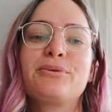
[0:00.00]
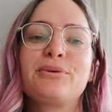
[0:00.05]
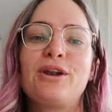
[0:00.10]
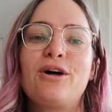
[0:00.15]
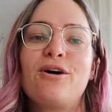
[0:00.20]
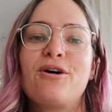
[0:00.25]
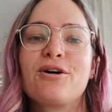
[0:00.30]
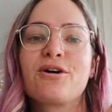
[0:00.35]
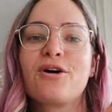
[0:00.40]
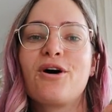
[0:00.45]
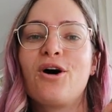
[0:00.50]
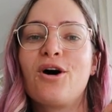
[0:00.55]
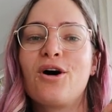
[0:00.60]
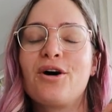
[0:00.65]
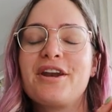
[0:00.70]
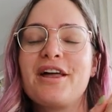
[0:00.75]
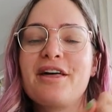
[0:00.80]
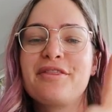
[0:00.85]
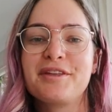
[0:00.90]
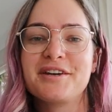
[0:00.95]
you along
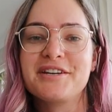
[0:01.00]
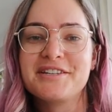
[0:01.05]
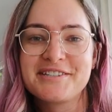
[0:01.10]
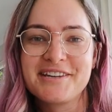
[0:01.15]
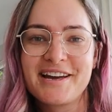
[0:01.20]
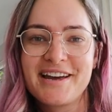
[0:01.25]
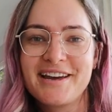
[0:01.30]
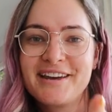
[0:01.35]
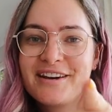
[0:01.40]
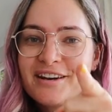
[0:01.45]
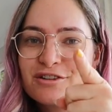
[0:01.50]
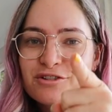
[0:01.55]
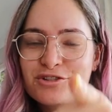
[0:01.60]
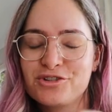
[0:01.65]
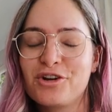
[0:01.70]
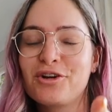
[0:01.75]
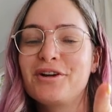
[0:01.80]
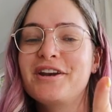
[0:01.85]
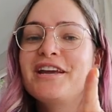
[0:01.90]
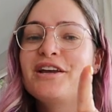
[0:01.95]
on the design
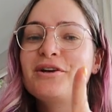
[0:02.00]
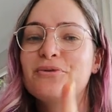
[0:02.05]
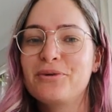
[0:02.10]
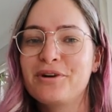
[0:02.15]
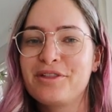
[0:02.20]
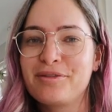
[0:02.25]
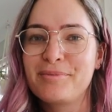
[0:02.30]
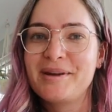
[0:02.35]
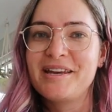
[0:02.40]
journey with